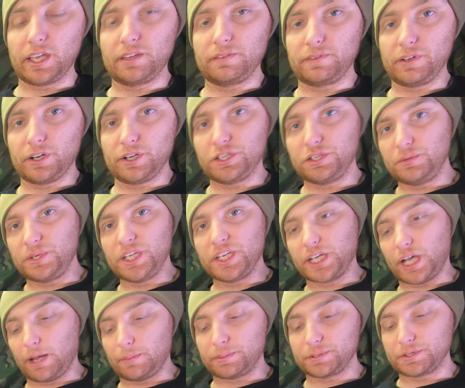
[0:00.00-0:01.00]
a very
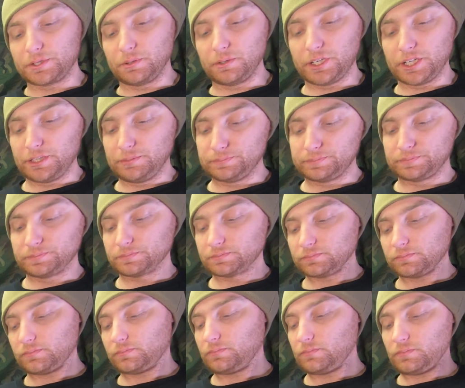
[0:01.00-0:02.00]
unique opportunity.
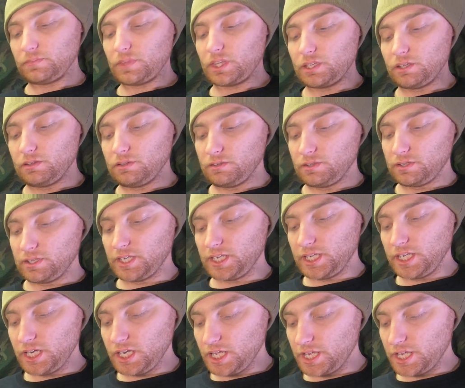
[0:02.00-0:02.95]
In